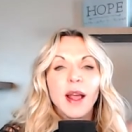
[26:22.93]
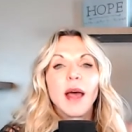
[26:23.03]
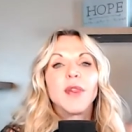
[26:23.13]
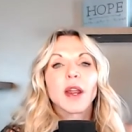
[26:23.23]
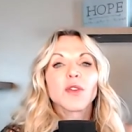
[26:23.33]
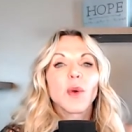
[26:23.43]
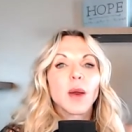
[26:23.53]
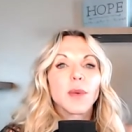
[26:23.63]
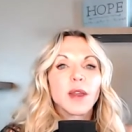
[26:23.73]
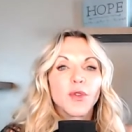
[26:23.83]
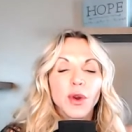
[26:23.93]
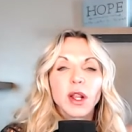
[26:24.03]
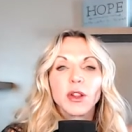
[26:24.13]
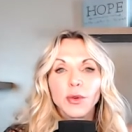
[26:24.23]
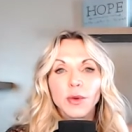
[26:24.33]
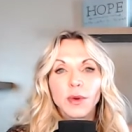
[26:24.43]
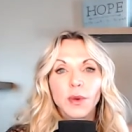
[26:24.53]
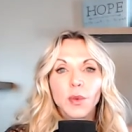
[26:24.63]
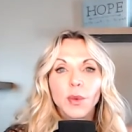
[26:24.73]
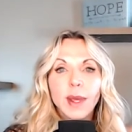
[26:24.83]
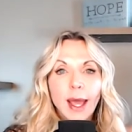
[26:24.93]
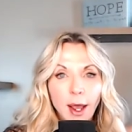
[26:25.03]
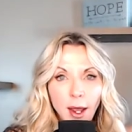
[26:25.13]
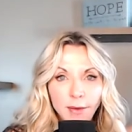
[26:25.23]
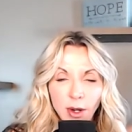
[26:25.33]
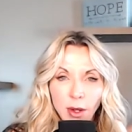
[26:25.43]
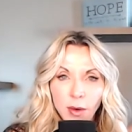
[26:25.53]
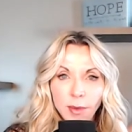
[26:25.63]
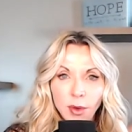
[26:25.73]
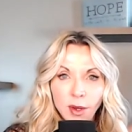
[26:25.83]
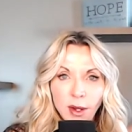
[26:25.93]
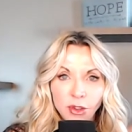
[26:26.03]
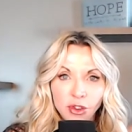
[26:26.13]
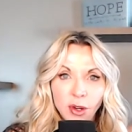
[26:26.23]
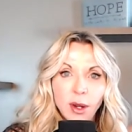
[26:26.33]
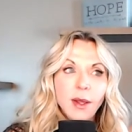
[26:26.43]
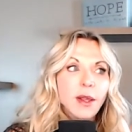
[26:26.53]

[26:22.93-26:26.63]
And that is why we avoid gluten when we have an autoimmune condition,